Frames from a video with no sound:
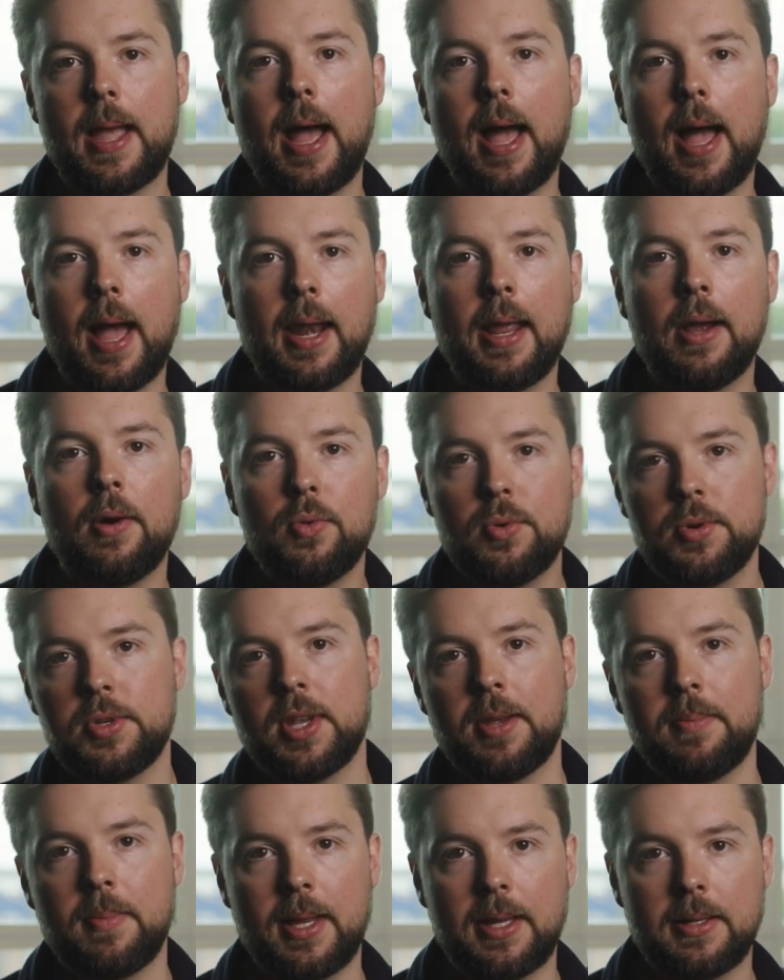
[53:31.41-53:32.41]
And it
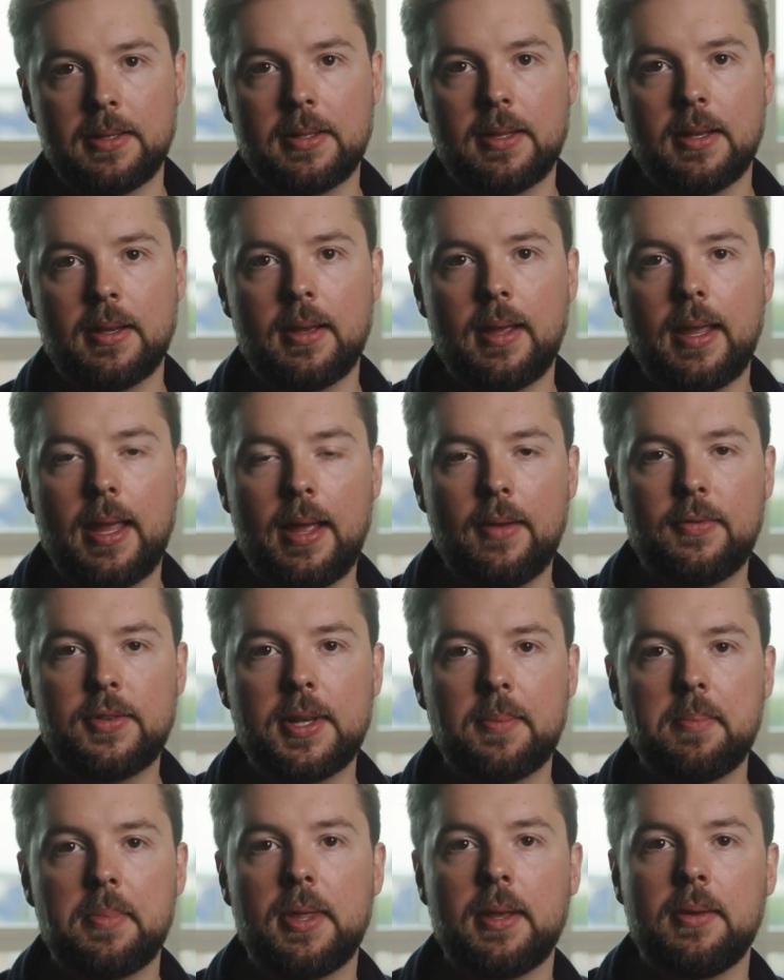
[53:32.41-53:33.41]
also means that if
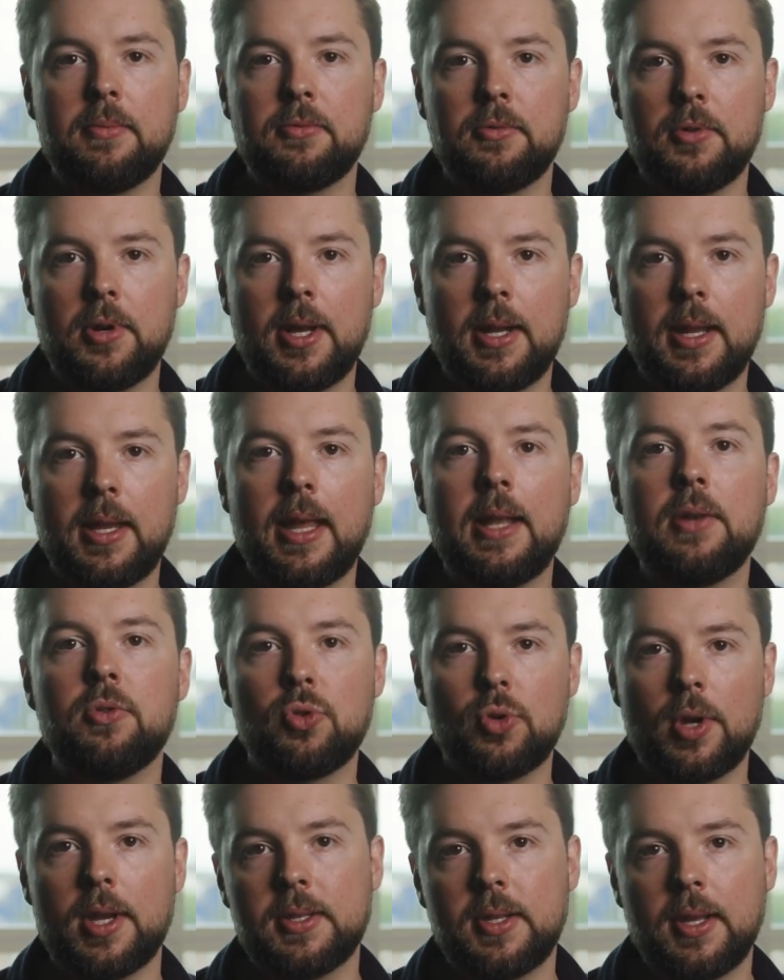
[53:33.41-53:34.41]
something really
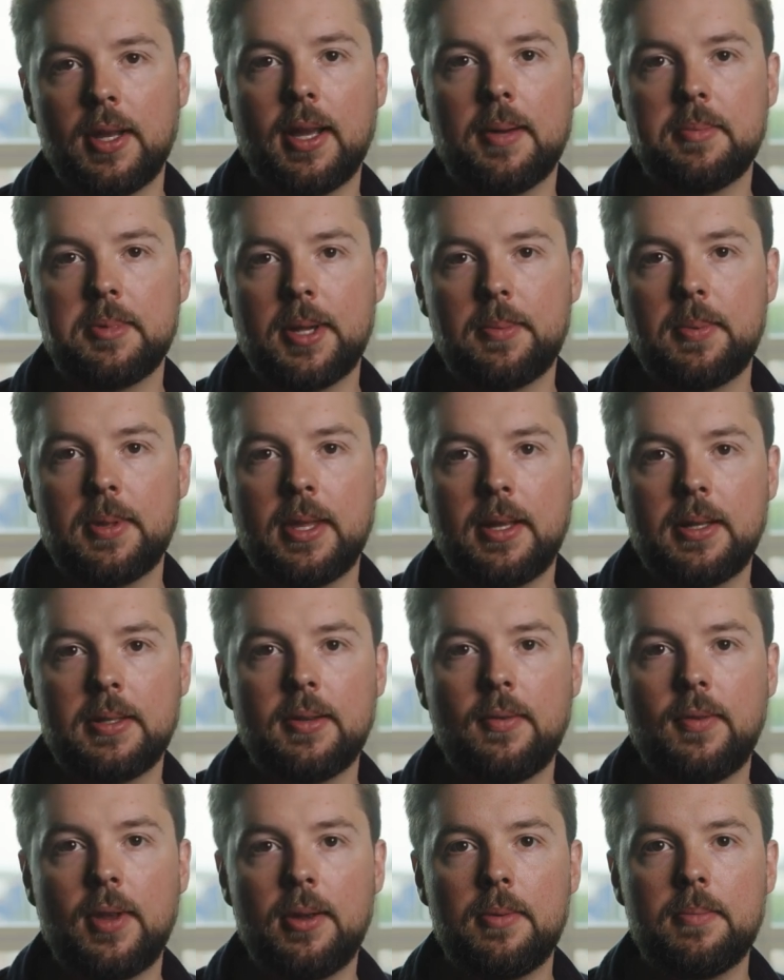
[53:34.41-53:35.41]
interesting comes up in the
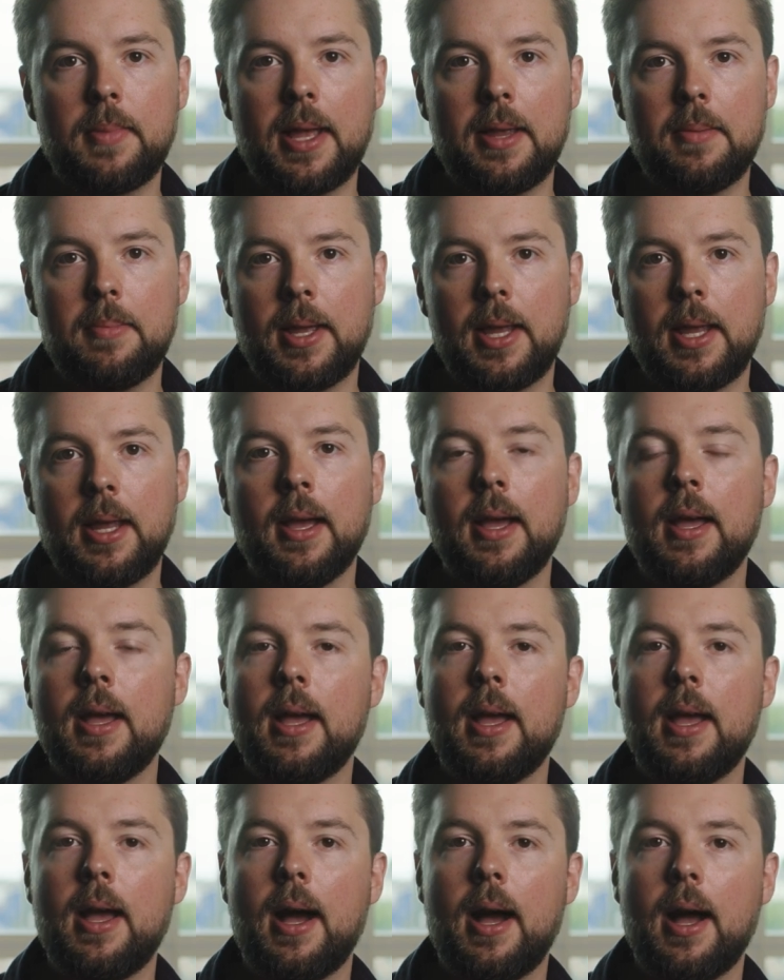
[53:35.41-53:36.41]
interview, maybe
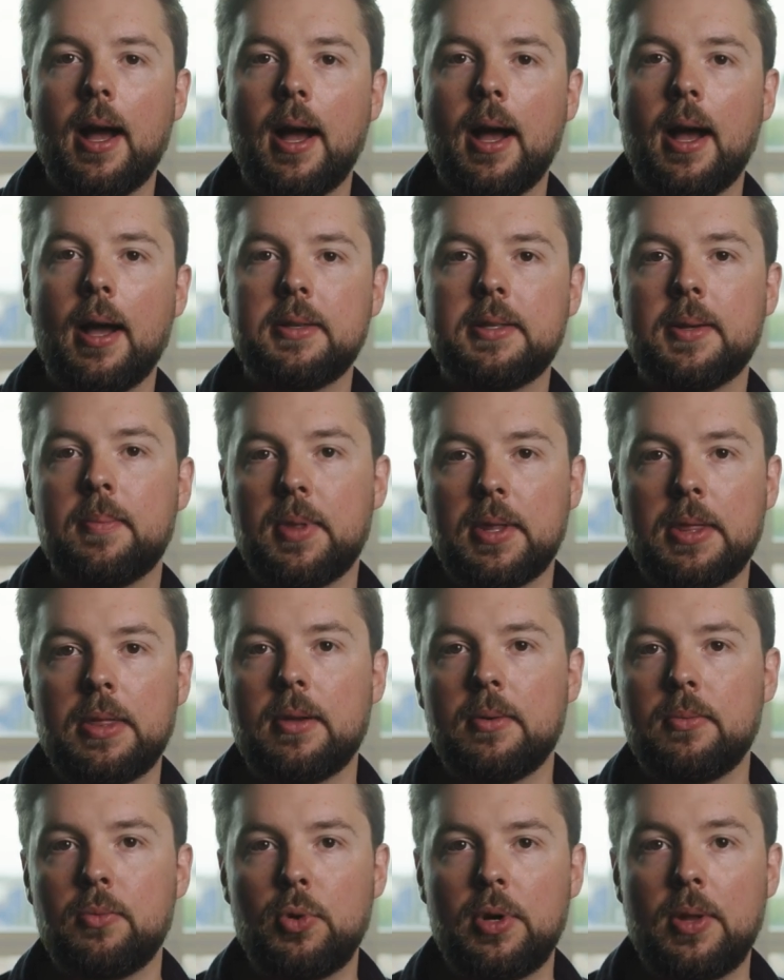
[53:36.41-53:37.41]
uh, something
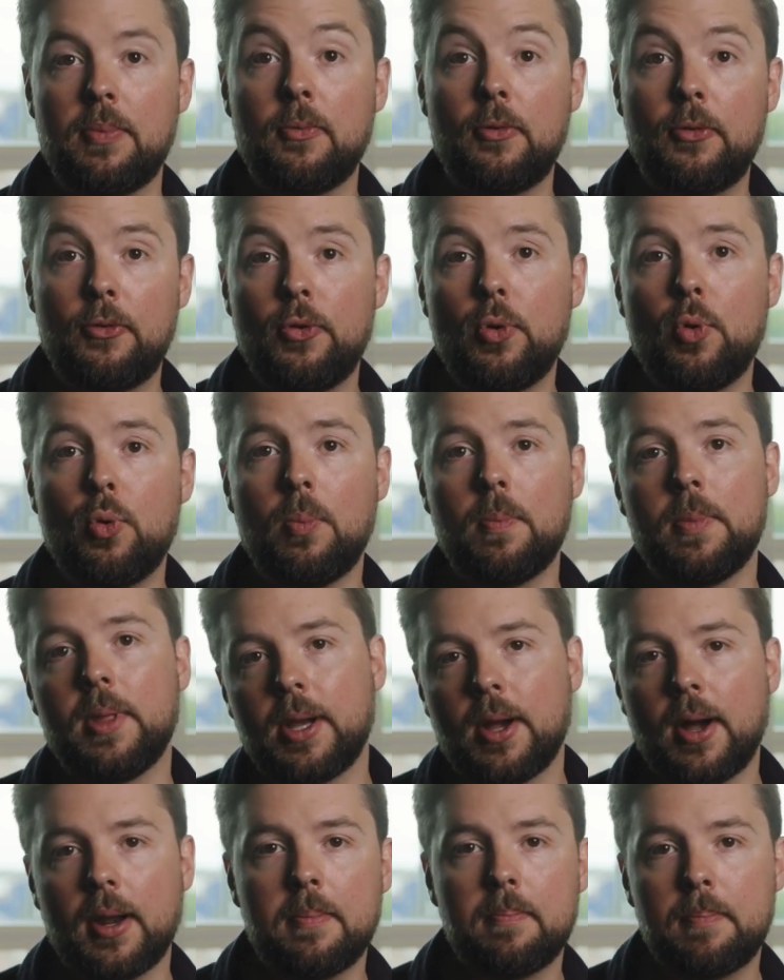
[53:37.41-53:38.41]
that would inform
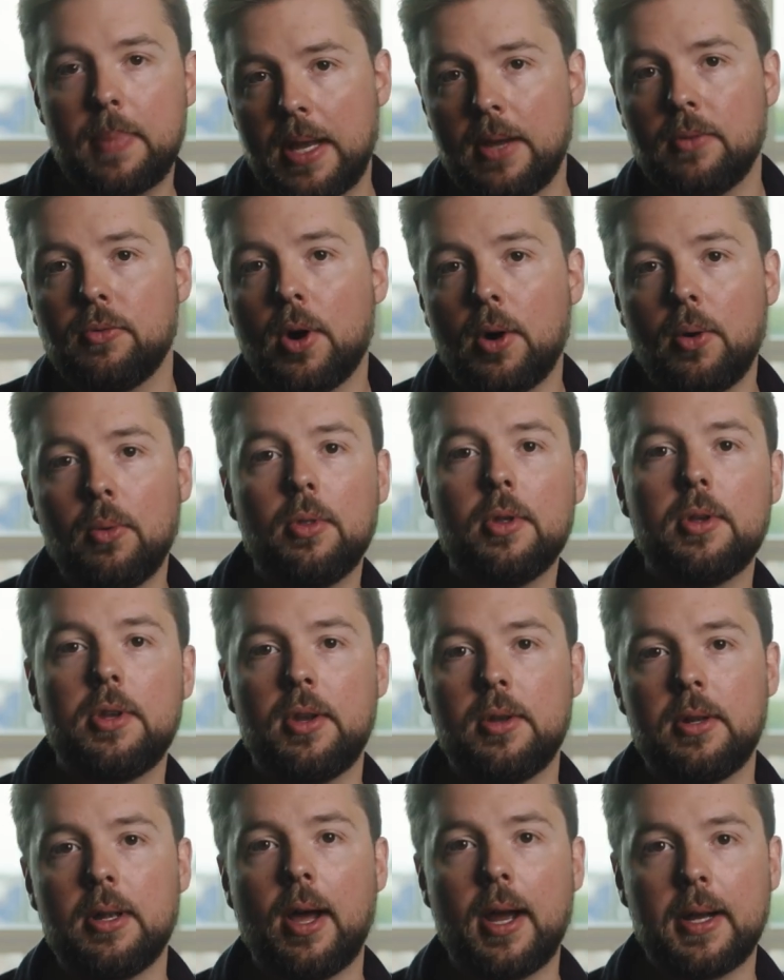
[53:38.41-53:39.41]
the kind of B roll that
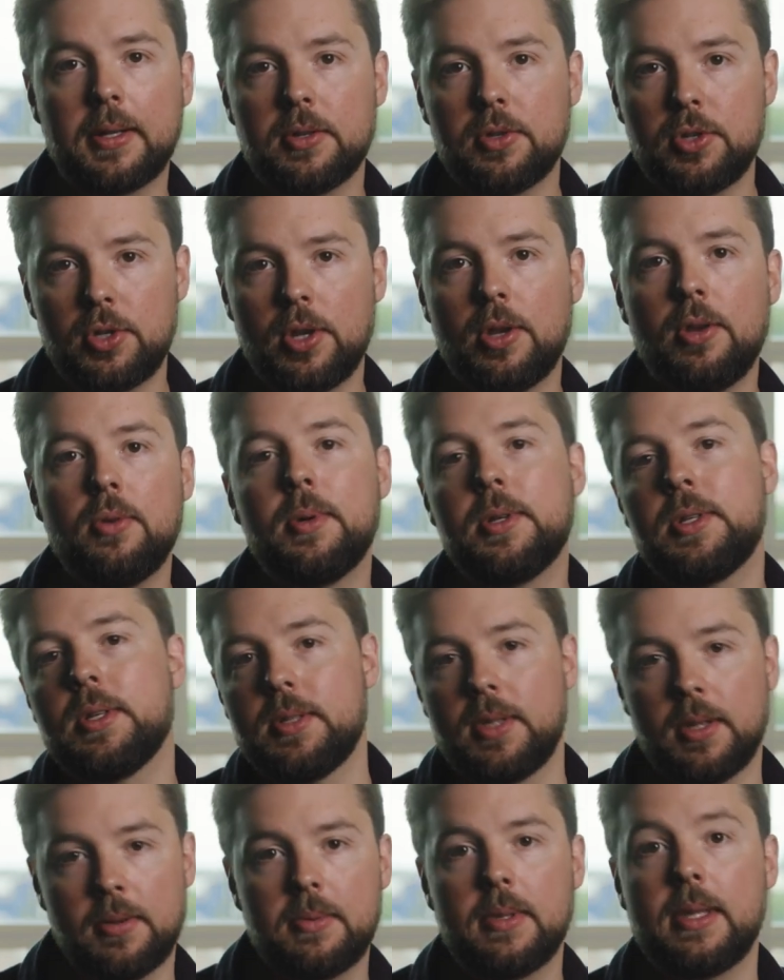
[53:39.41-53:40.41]
you'd like to shoot, which
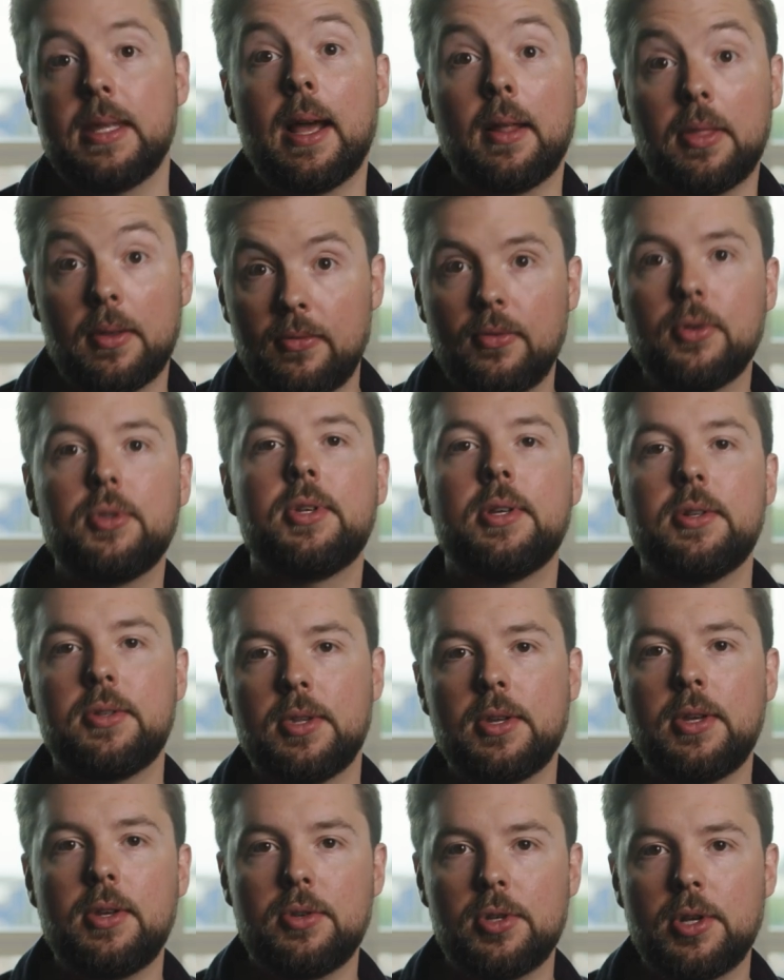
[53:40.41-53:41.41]
is the, the other footage
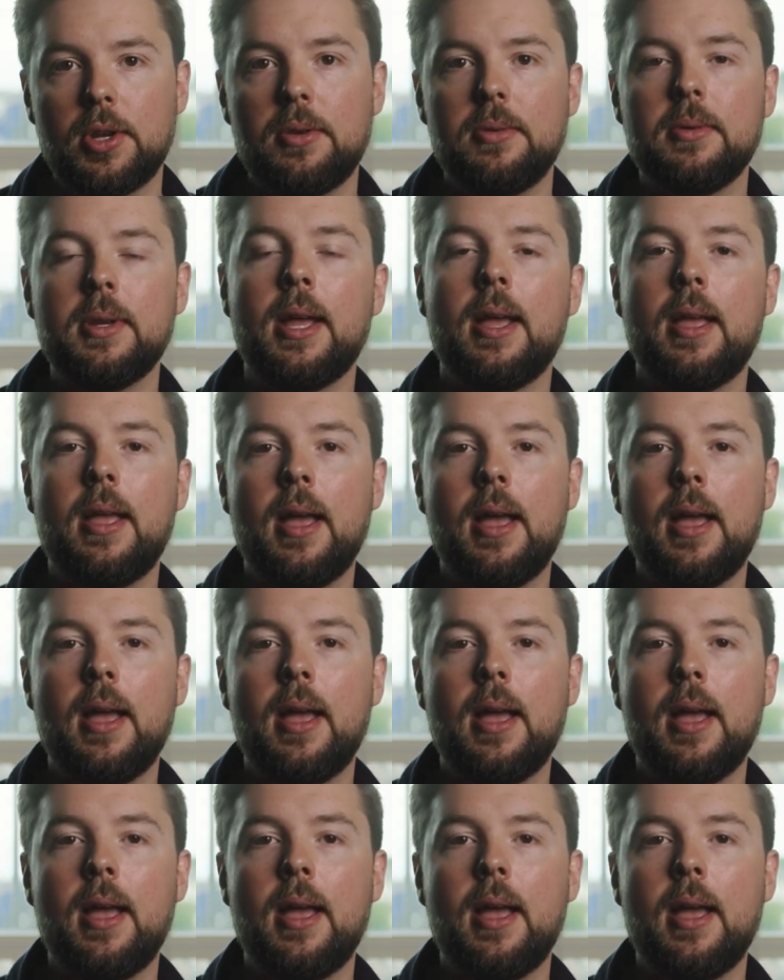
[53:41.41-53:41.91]
that you shoot.